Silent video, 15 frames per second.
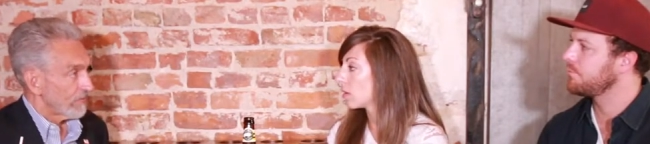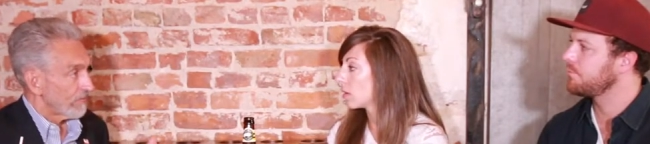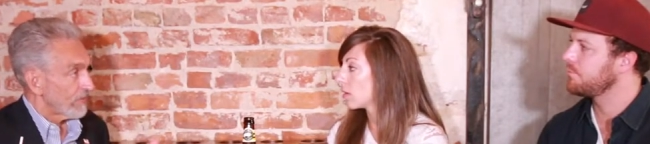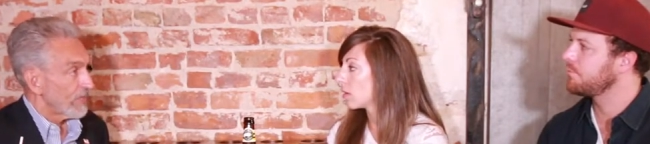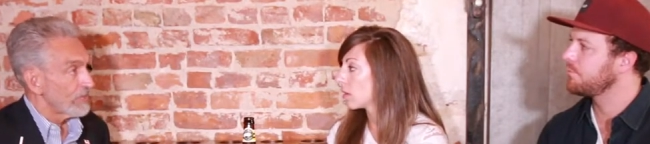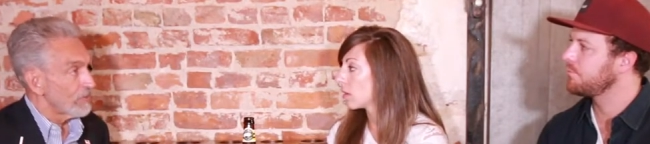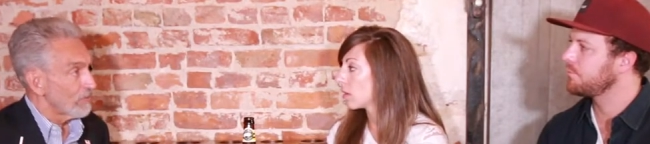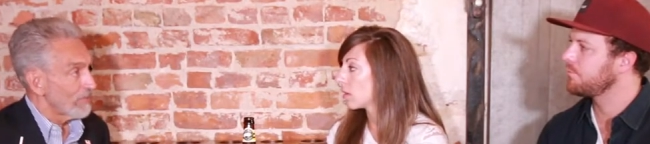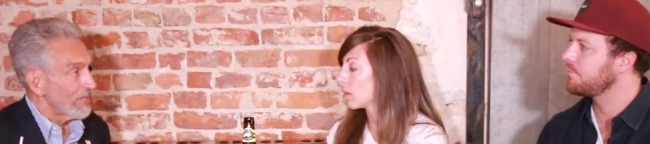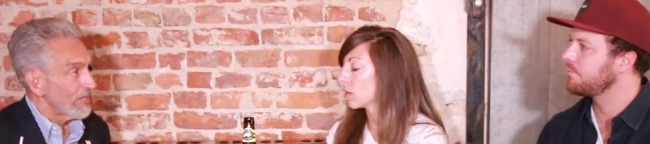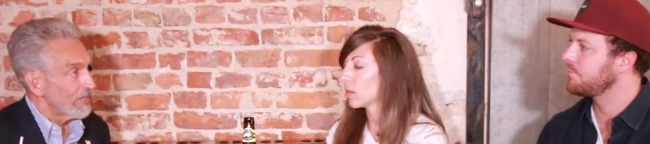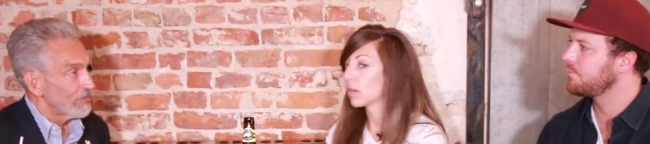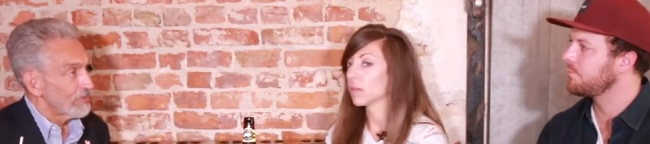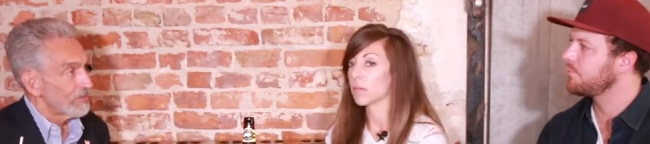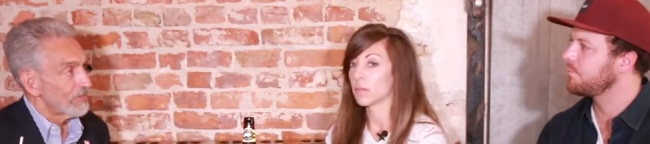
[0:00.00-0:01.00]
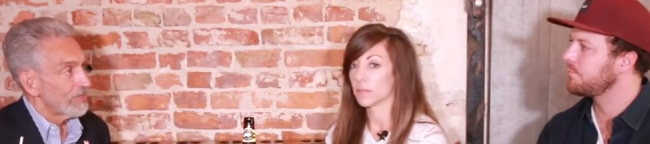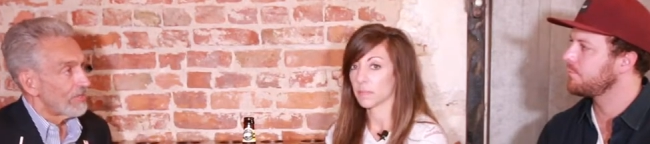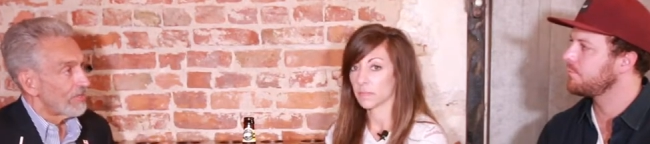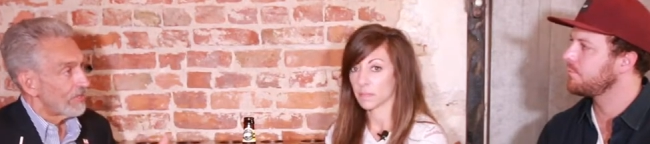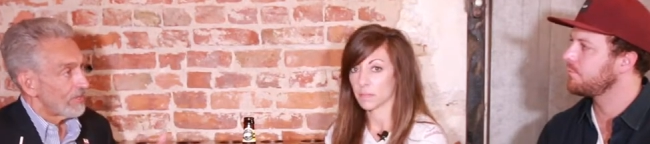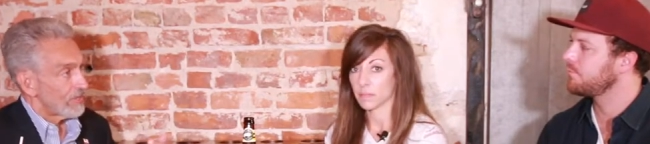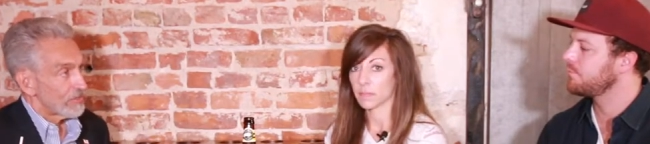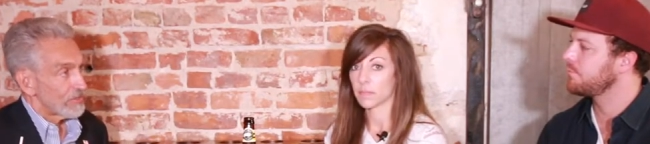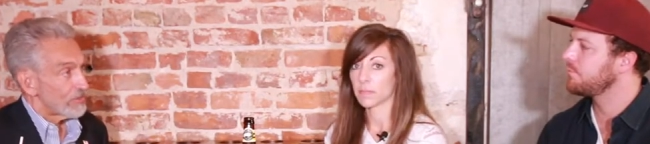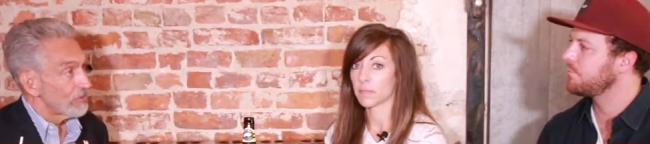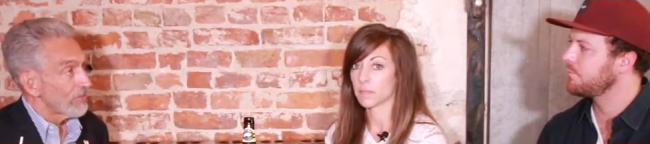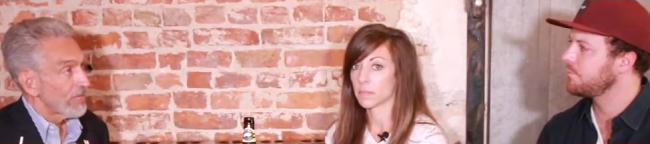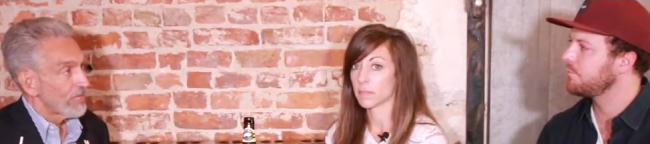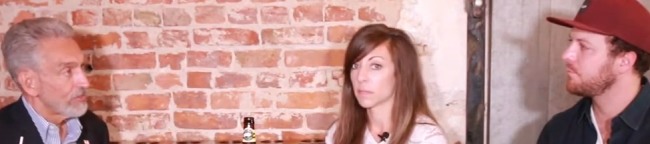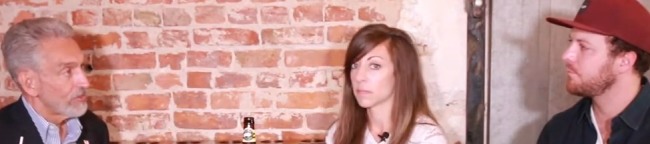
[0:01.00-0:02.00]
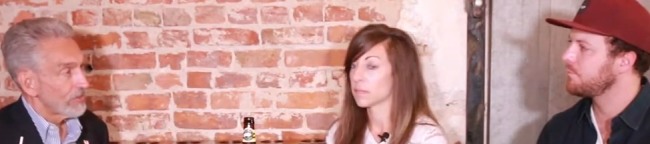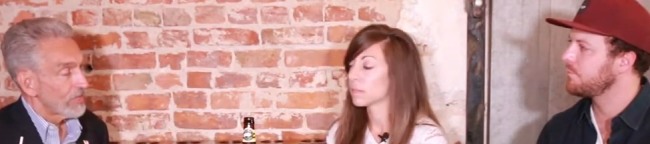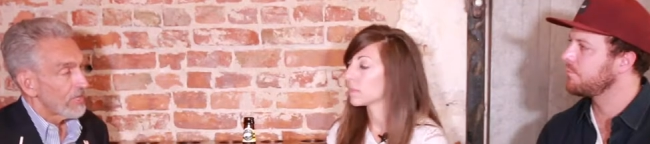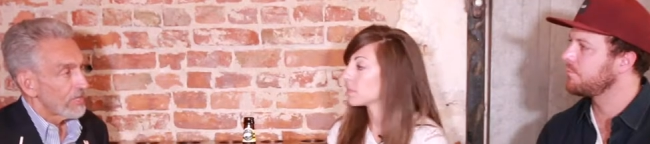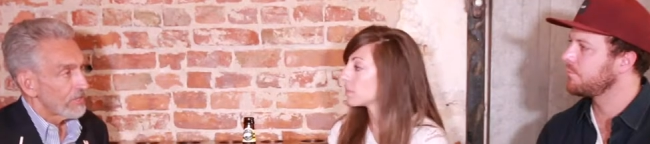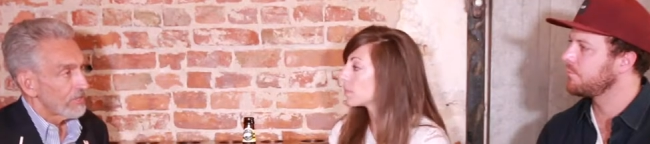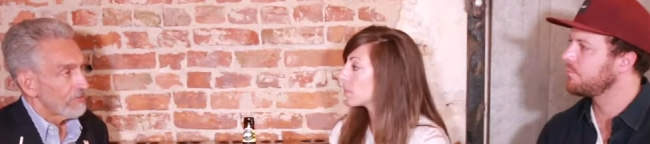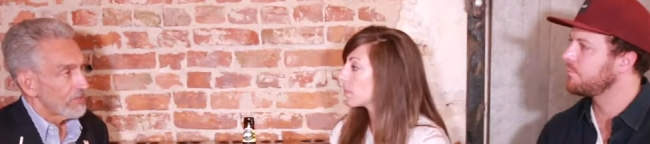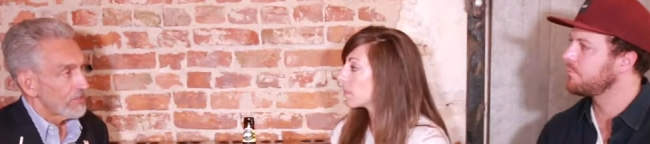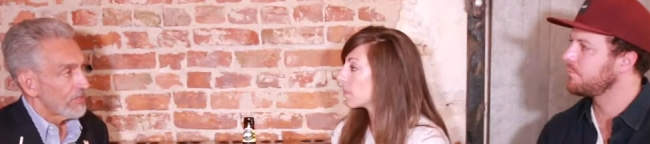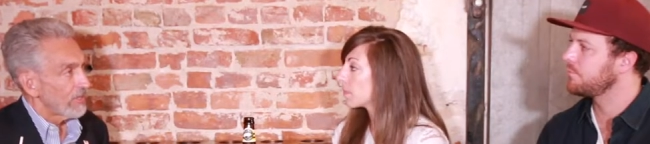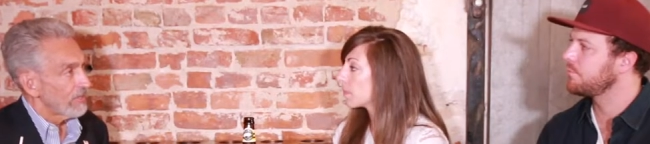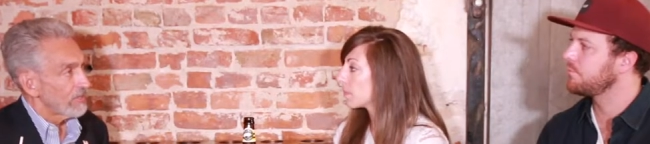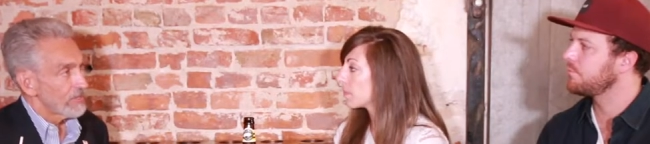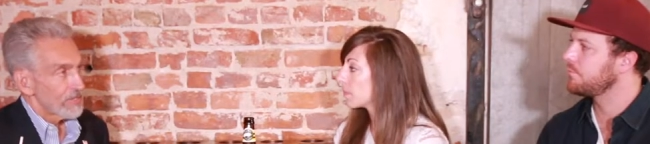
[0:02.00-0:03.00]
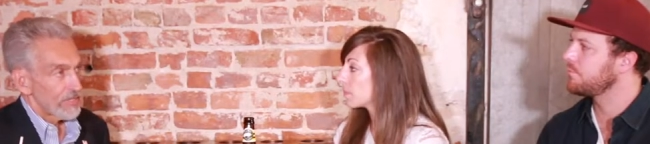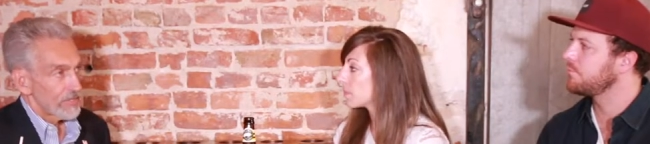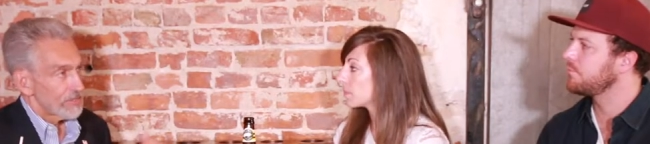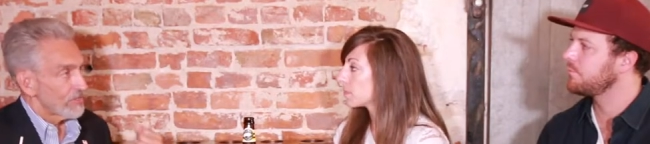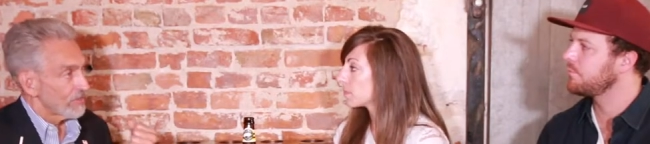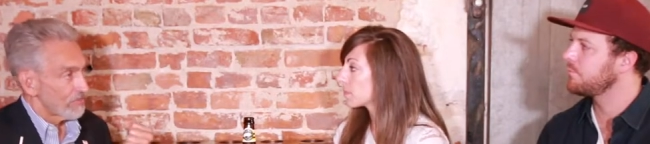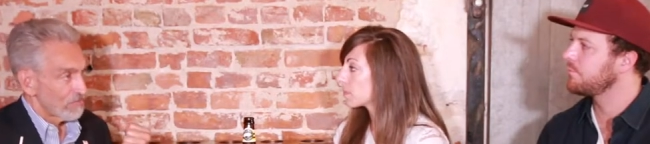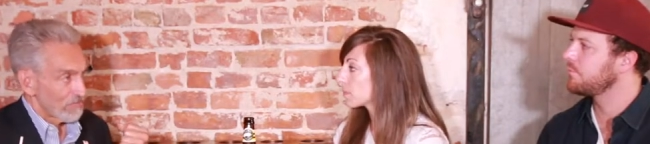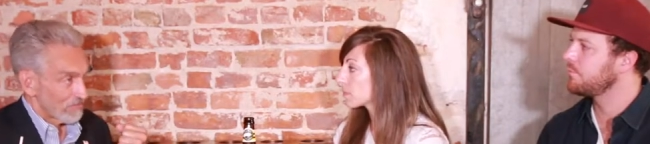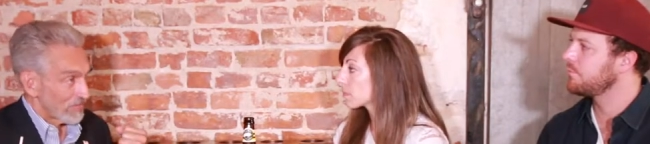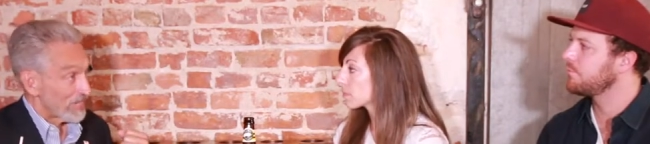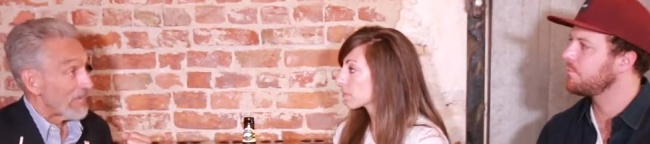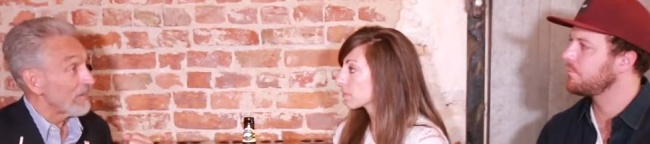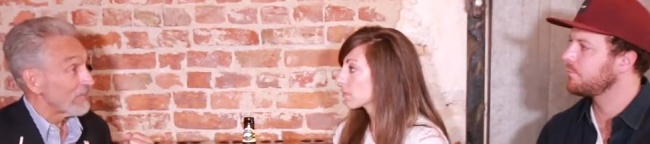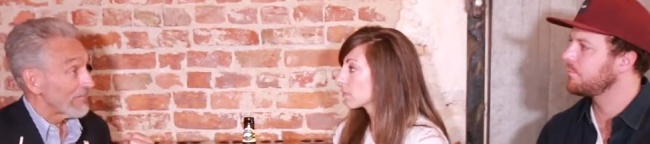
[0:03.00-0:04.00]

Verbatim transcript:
Speaker 1: define your passion, mm -hmm. utilize your God-given talents, and just and now